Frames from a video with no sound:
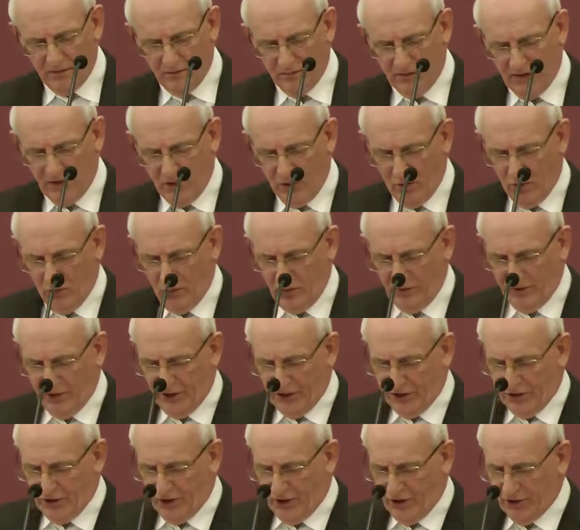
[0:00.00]
behold,
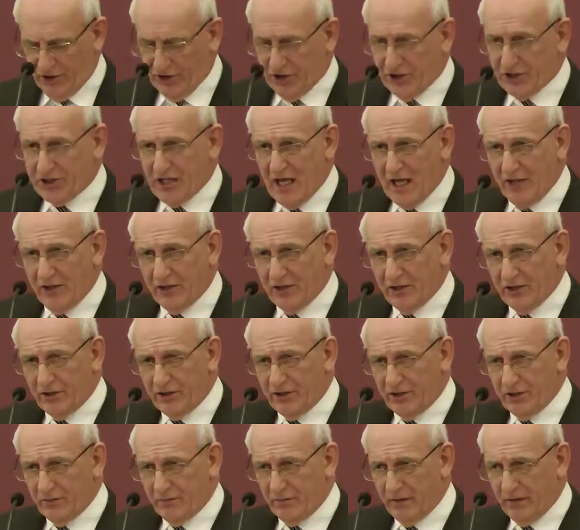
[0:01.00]
the judge
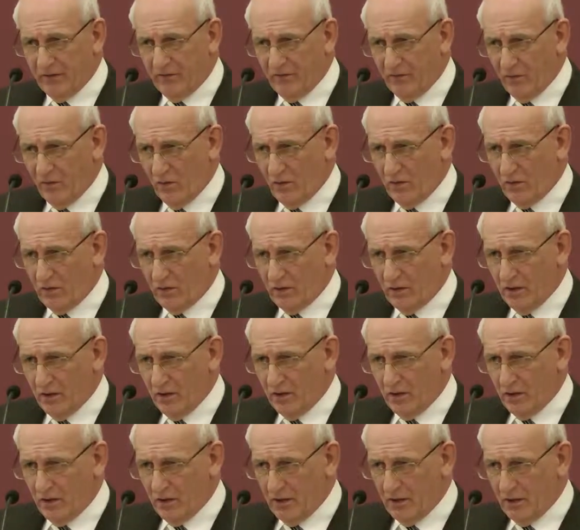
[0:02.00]
standeth before
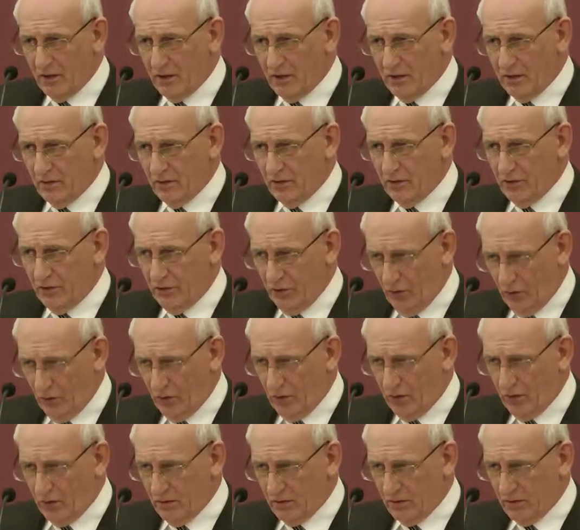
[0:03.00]
the
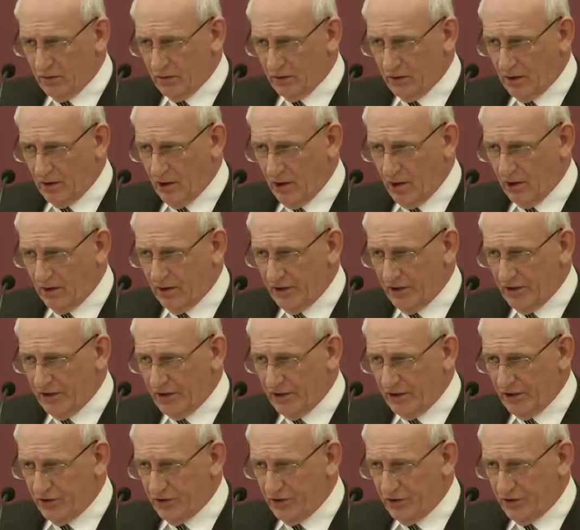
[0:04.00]
door. God is
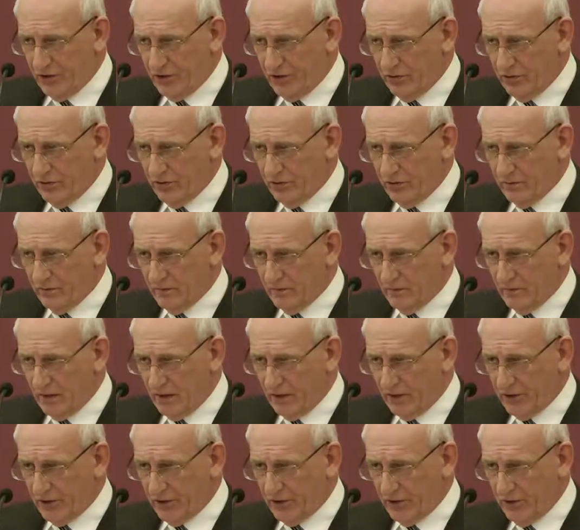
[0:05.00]
the judge,
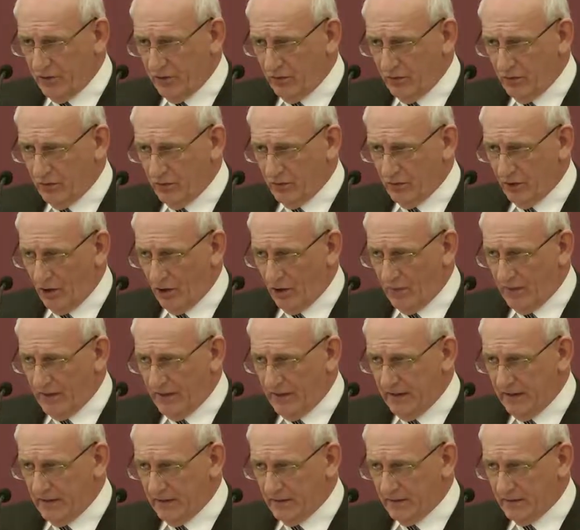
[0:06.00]
not you or
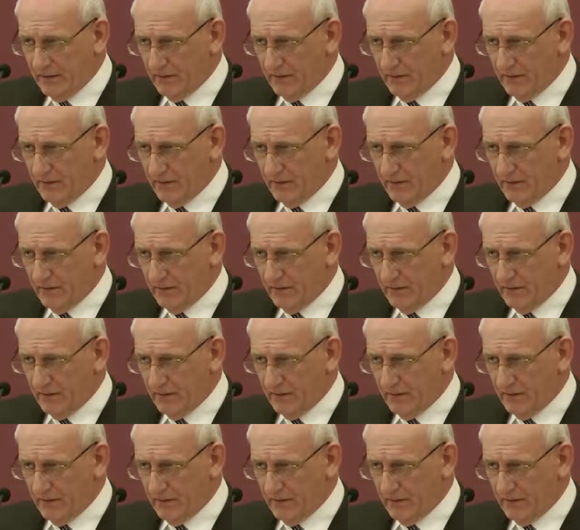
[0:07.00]
me.